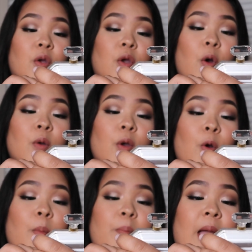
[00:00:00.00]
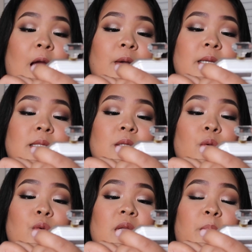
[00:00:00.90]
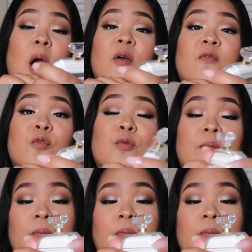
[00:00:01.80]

Coco Paris Eau de Parfum.